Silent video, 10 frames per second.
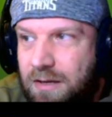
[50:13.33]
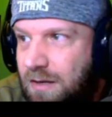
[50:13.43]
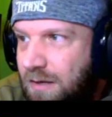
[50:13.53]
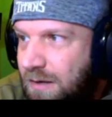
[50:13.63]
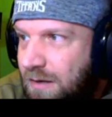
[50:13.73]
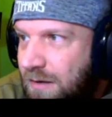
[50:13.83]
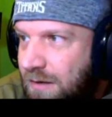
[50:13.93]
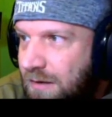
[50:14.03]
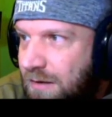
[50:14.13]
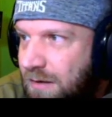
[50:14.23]
here, man.
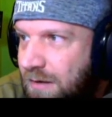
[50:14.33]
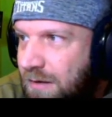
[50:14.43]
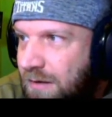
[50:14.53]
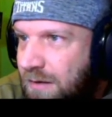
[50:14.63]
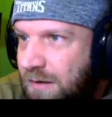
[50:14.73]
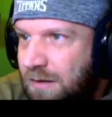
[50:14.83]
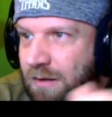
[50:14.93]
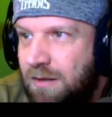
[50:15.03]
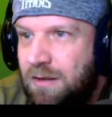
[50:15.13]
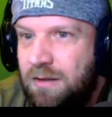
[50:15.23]
And let me tell you this: